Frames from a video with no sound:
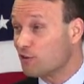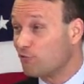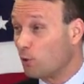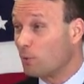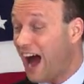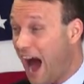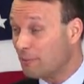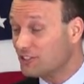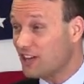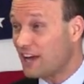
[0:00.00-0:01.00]
He's a former
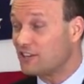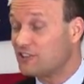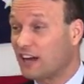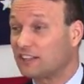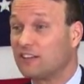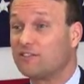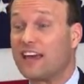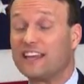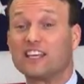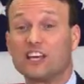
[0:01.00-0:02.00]
homicide
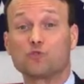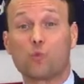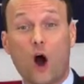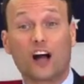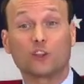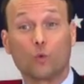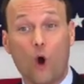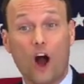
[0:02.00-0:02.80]
detective, and he has walked the